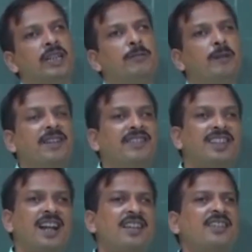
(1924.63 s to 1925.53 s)
If I
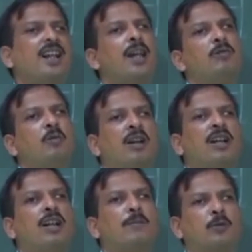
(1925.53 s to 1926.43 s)
change the
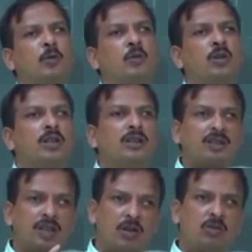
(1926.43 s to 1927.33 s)
F1 and F2, the
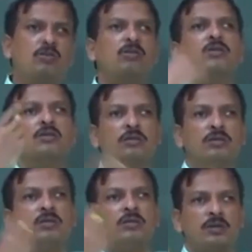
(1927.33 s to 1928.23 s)
sound,
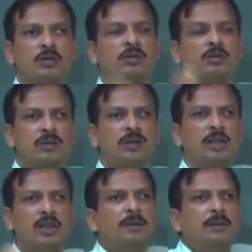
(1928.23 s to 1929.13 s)

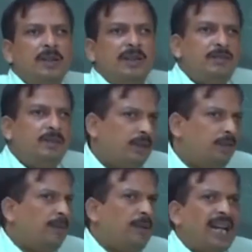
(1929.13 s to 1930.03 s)

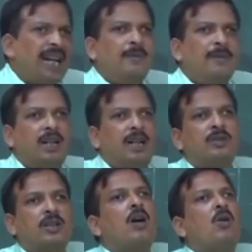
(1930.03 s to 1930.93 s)
maybe A
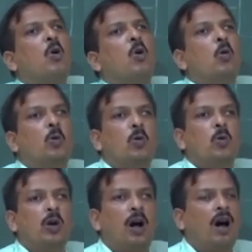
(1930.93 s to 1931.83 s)
becomes O
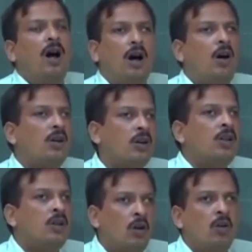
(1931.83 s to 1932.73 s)
or
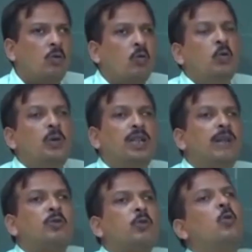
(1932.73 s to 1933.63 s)
U
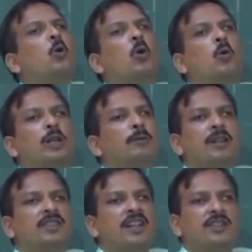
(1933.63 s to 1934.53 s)
becomes O if
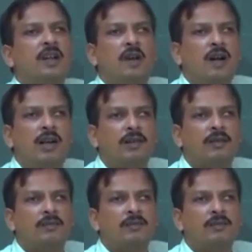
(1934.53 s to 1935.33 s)
I change the whole,